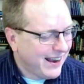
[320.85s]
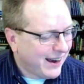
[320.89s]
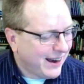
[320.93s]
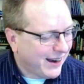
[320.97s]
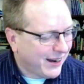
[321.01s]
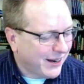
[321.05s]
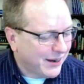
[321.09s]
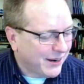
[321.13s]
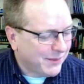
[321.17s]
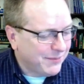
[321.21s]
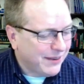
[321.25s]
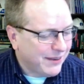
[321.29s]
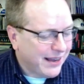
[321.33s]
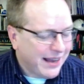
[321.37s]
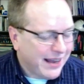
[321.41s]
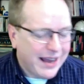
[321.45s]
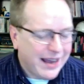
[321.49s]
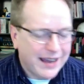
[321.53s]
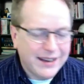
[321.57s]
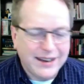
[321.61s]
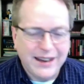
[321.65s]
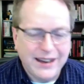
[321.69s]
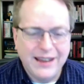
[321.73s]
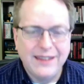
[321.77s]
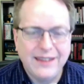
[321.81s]

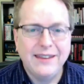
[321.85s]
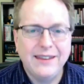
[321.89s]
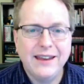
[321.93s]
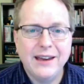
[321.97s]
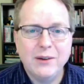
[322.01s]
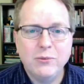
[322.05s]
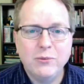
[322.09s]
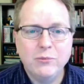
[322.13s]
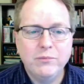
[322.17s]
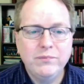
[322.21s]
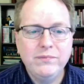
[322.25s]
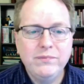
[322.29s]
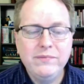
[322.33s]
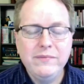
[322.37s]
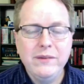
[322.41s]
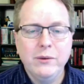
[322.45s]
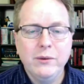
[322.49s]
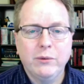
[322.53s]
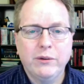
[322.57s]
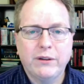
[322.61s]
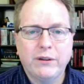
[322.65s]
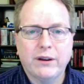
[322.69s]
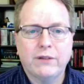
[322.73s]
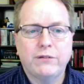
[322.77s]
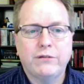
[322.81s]
And then
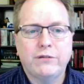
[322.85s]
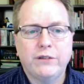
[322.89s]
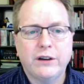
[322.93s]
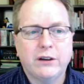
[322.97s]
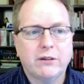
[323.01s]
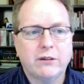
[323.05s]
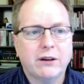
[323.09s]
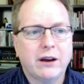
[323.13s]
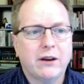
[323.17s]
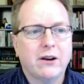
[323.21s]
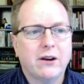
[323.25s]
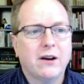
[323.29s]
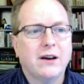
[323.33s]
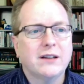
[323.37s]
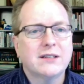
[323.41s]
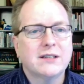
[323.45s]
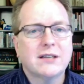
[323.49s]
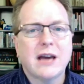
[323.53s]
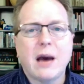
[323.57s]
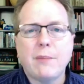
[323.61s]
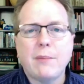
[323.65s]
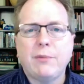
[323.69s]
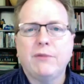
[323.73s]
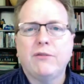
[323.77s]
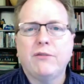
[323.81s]
we got to figure out, on
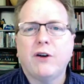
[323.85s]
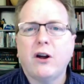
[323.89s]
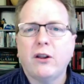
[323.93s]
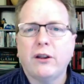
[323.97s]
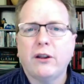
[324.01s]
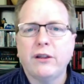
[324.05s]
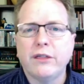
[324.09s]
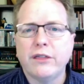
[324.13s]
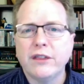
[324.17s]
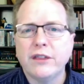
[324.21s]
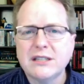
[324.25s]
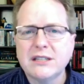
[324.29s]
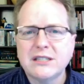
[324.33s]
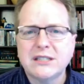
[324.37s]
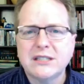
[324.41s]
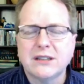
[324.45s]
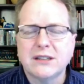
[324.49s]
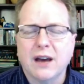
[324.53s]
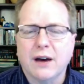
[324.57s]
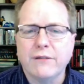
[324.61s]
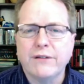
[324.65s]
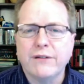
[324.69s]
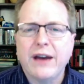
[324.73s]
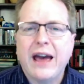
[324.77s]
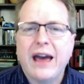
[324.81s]
top of all of this
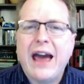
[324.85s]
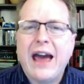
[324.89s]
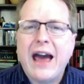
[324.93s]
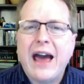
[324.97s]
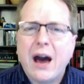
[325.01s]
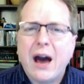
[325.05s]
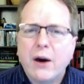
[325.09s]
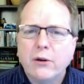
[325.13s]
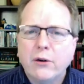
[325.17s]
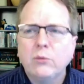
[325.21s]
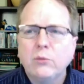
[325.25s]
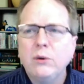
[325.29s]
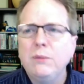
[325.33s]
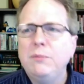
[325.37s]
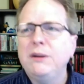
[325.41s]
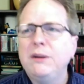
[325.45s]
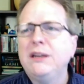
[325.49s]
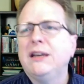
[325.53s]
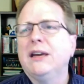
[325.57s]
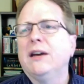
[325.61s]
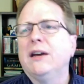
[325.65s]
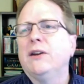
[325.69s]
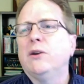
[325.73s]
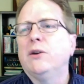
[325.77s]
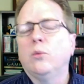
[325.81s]
stuff, how do we
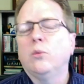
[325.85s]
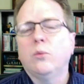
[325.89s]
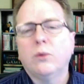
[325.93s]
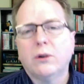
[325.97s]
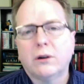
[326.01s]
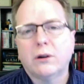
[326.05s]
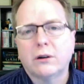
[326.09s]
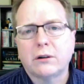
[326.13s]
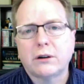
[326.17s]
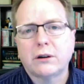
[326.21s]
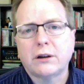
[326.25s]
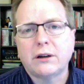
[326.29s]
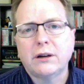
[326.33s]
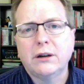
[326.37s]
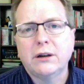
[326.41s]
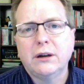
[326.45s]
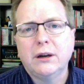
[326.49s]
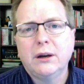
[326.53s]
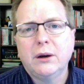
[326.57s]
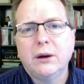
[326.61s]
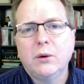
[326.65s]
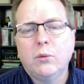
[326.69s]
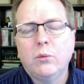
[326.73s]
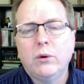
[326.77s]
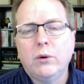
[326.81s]
begin to work
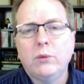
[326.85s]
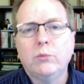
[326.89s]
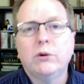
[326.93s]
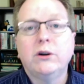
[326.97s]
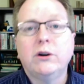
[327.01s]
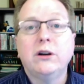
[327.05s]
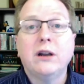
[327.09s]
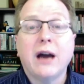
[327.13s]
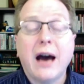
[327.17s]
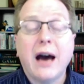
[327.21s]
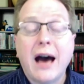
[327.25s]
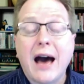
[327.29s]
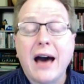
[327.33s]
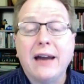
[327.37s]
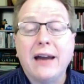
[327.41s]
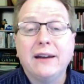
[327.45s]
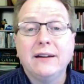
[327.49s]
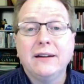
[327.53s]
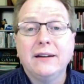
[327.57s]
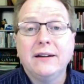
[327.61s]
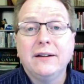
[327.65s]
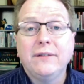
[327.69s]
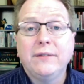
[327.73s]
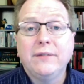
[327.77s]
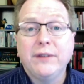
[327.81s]
when we're not
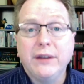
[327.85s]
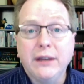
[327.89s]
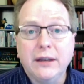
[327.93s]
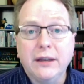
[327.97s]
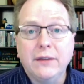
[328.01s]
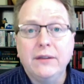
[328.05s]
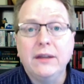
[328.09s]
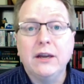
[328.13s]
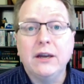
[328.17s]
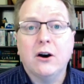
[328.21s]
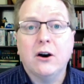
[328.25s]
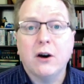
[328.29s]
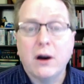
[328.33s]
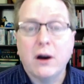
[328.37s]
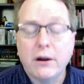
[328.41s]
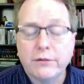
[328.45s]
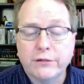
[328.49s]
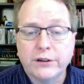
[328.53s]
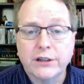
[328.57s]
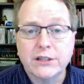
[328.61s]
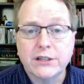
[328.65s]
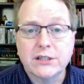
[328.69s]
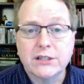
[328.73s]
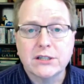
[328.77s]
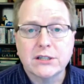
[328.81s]
in the
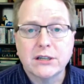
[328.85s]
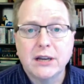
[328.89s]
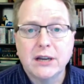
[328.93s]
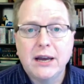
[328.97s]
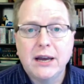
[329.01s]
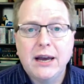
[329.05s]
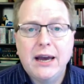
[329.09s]
office?